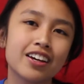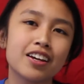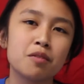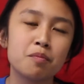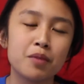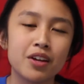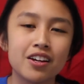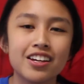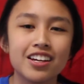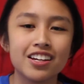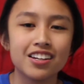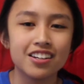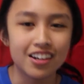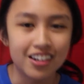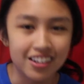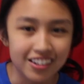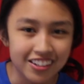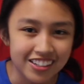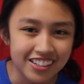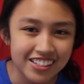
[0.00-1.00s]
million
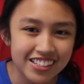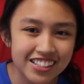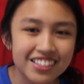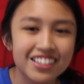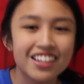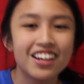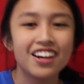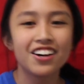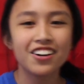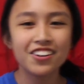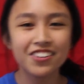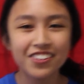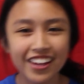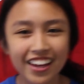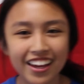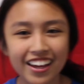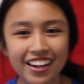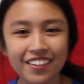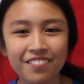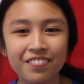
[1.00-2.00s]
dollars
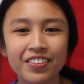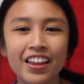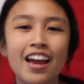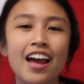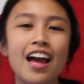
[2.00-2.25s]
okay?